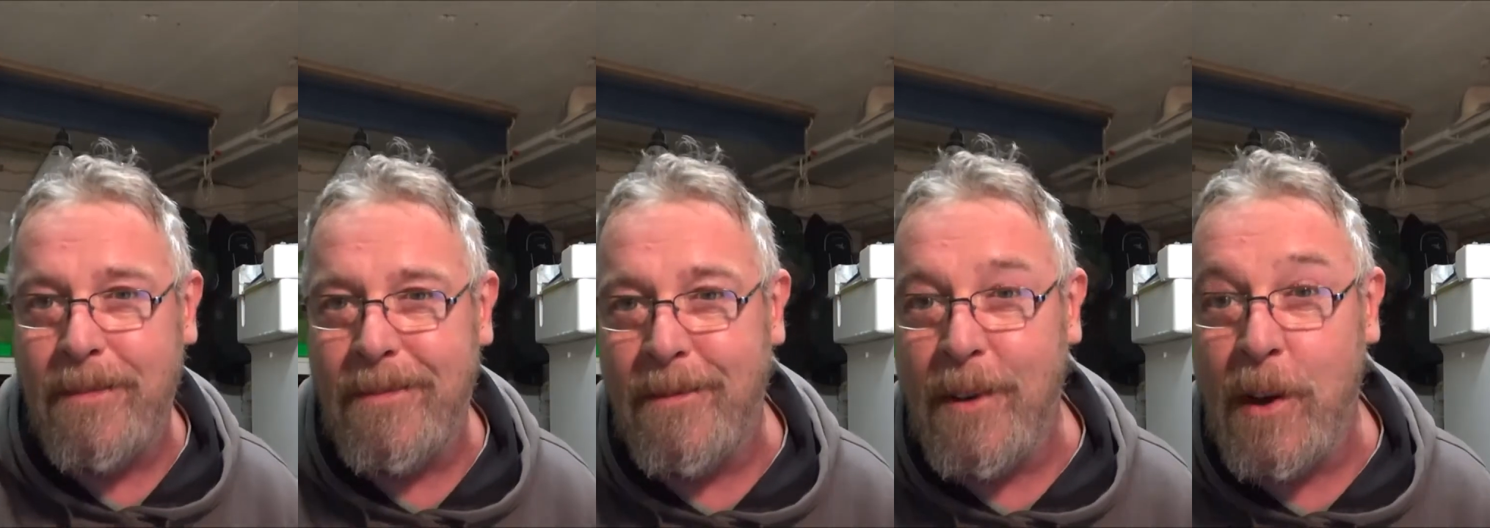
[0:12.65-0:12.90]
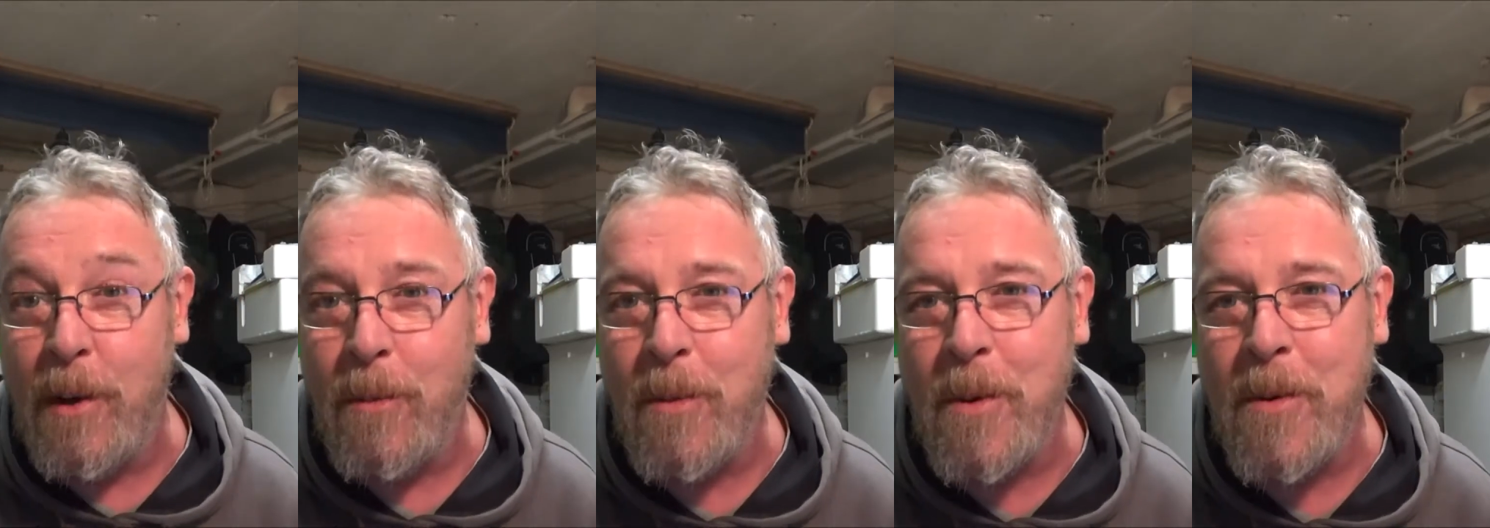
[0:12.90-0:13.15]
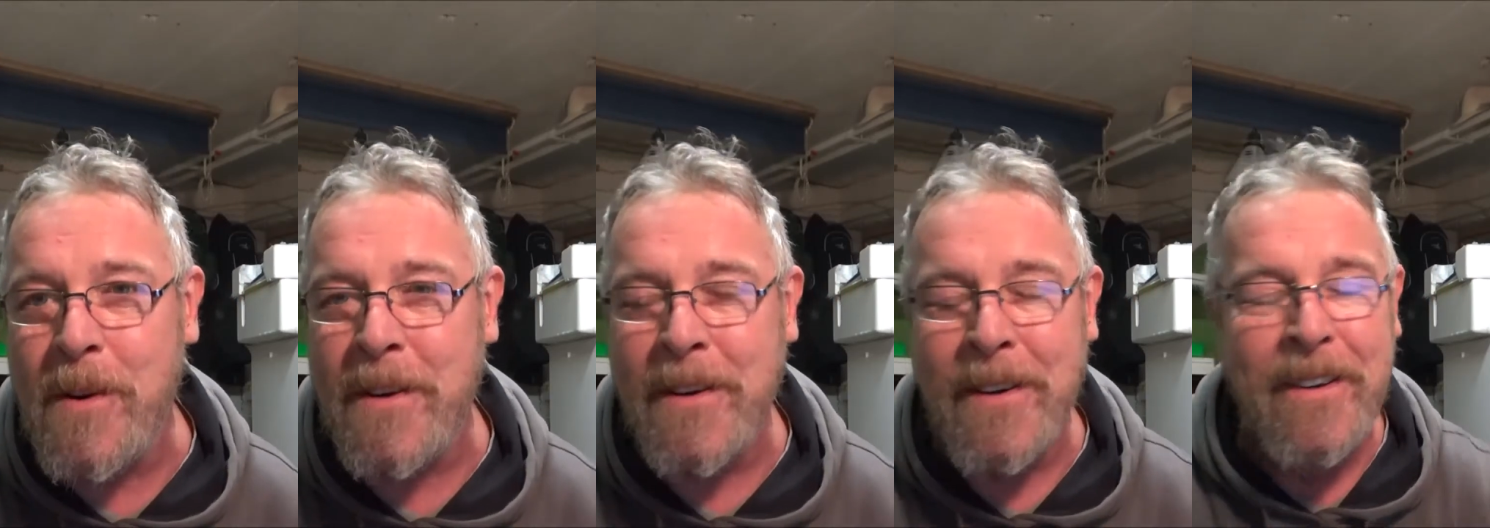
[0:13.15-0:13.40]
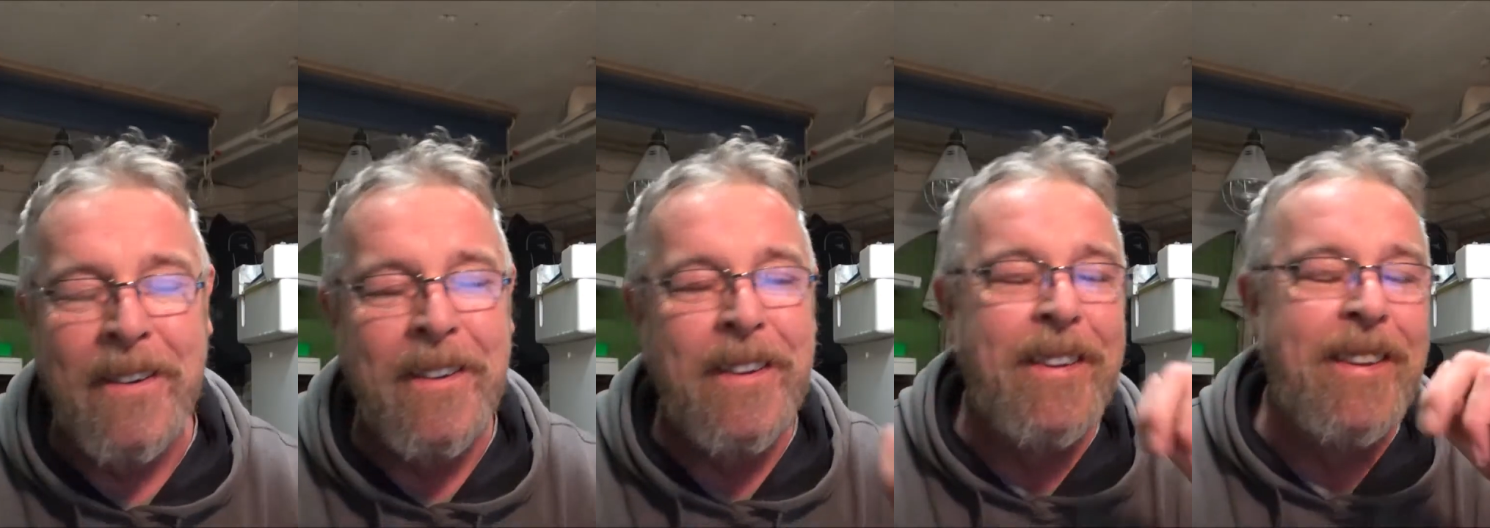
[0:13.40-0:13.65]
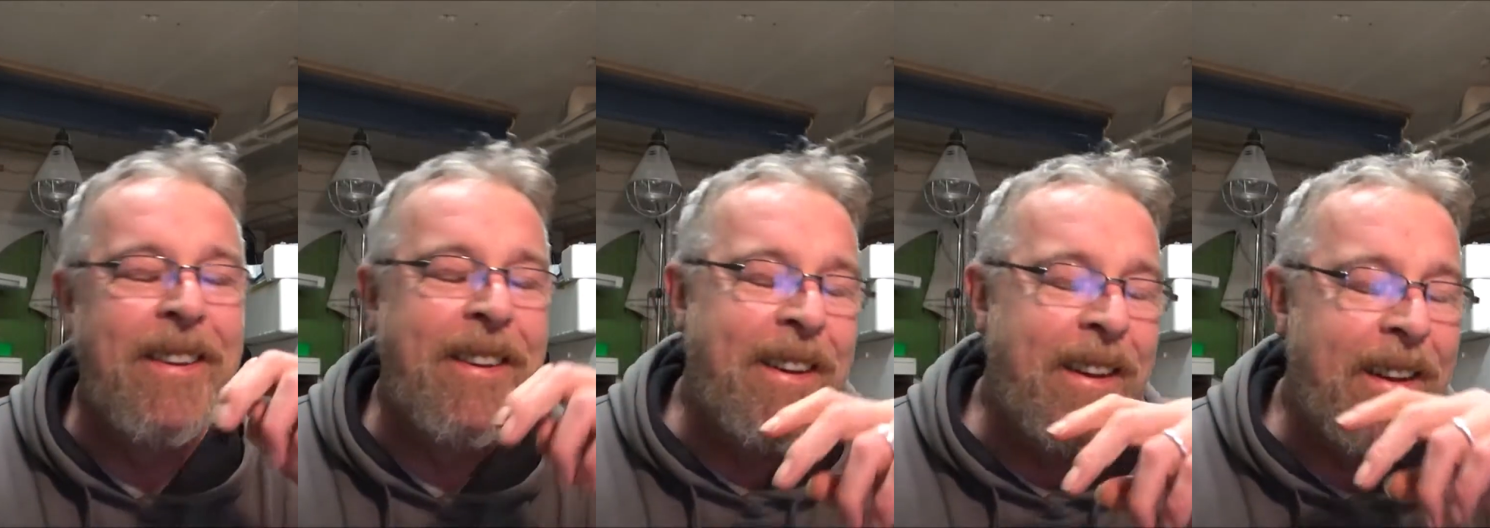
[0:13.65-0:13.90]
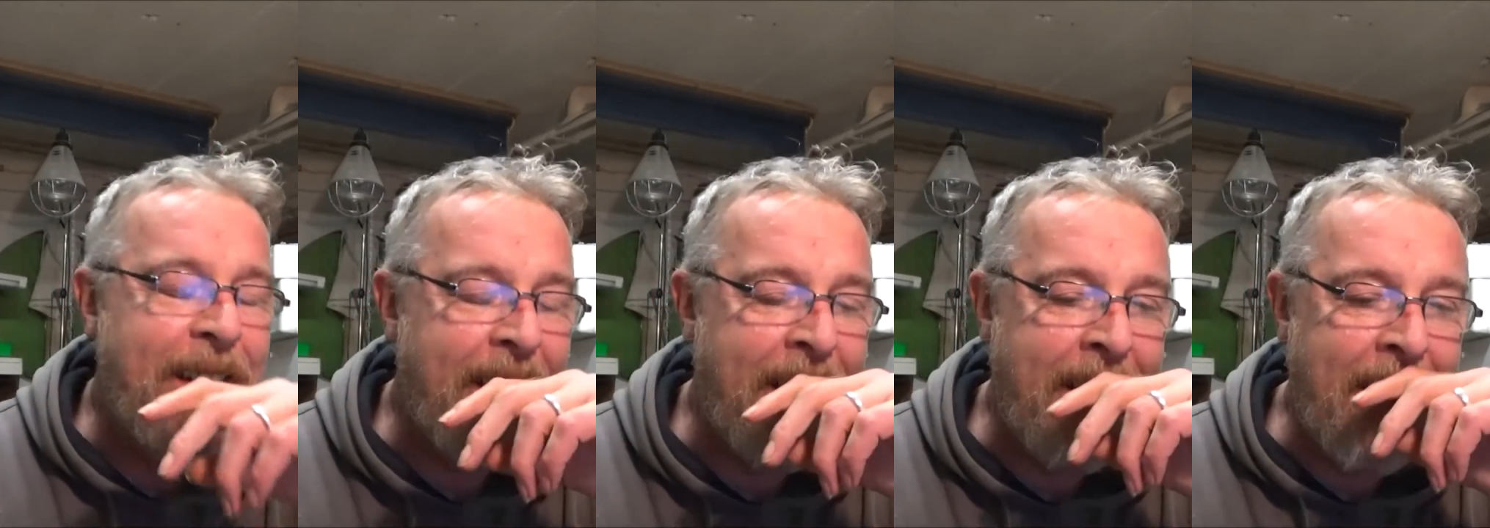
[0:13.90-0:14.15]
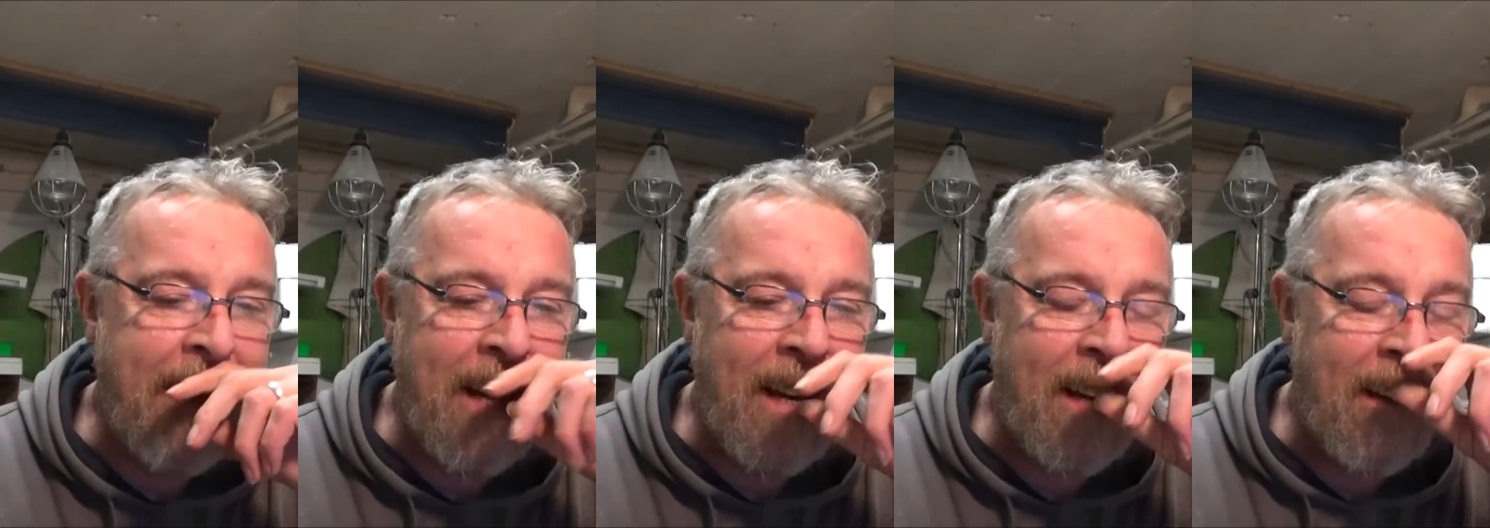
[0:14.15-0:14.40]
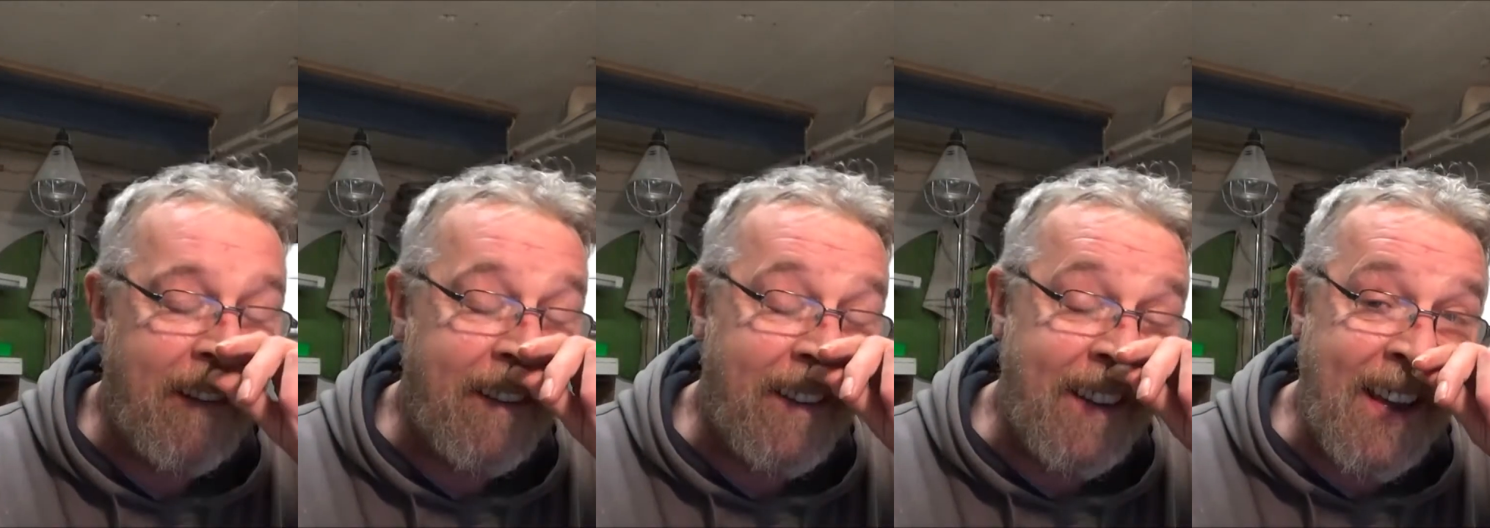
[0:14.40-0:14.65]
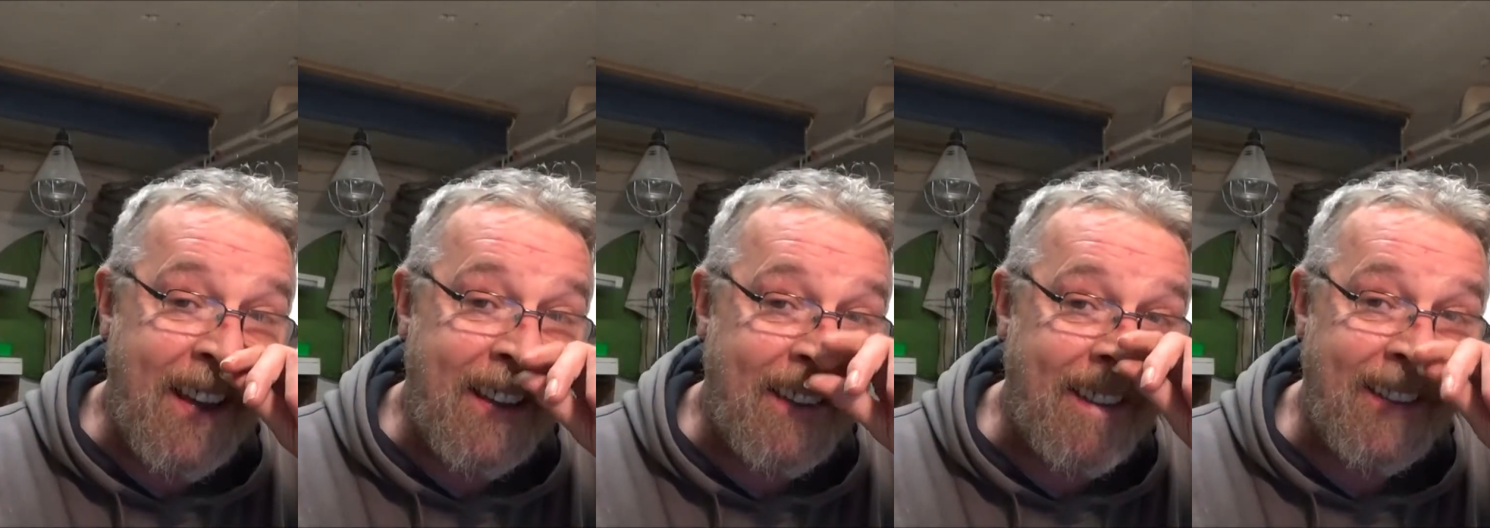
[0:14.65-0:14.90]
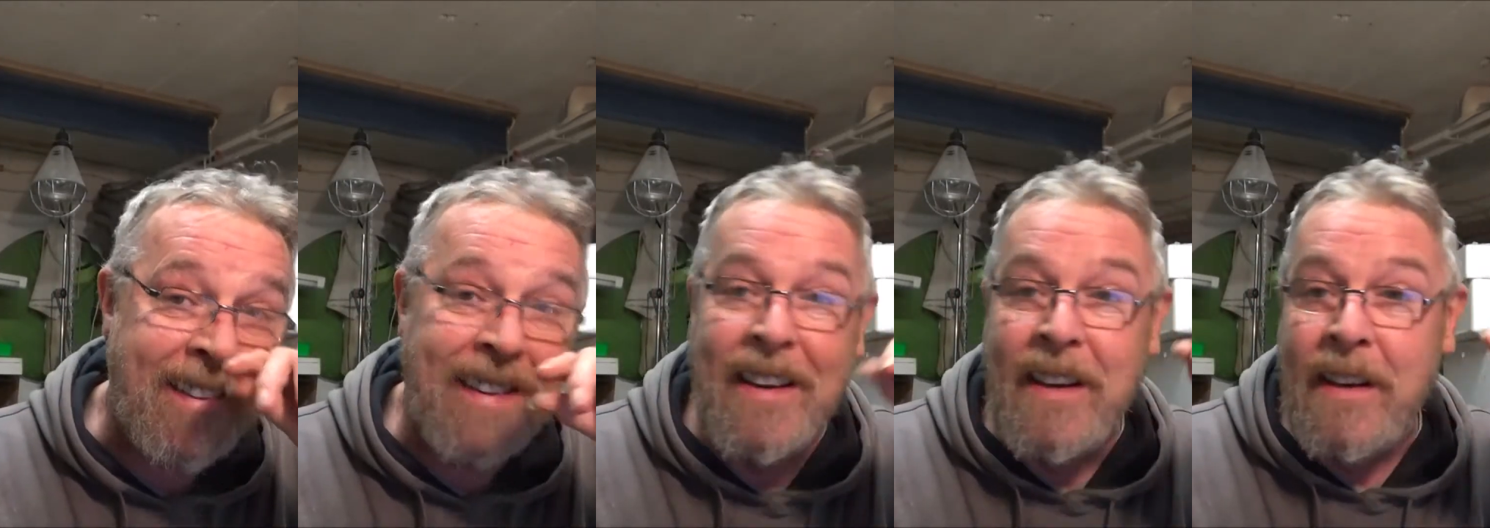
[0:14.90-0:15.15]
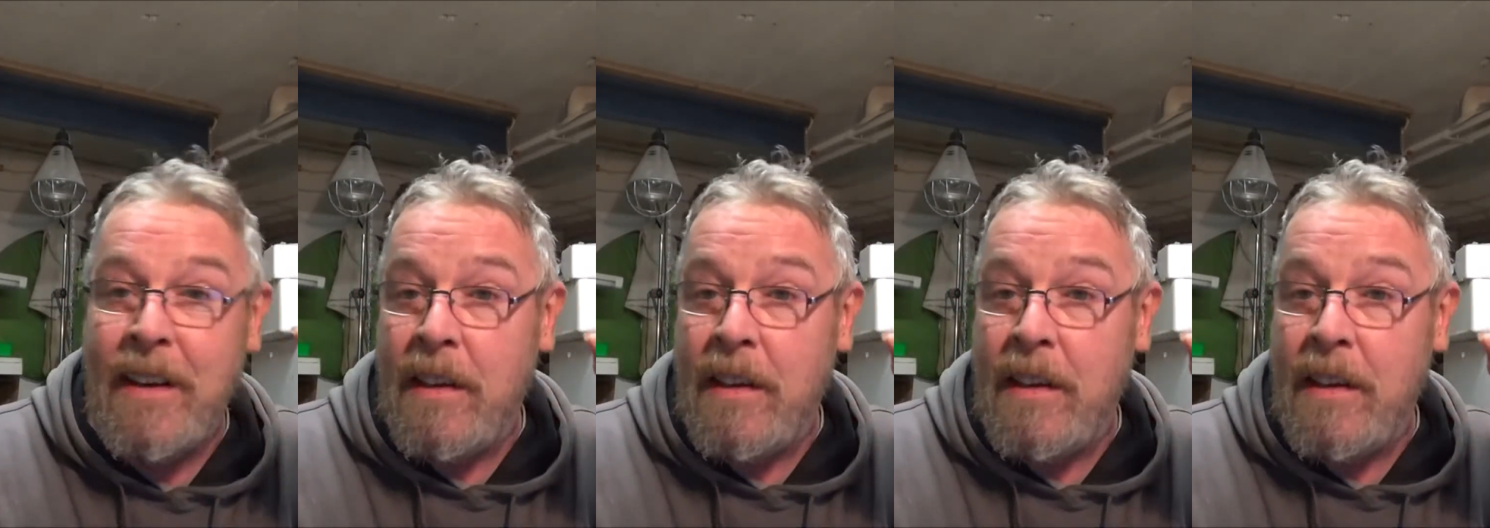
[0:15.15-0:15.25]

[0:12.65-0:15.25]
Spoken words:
Real wood. Yes,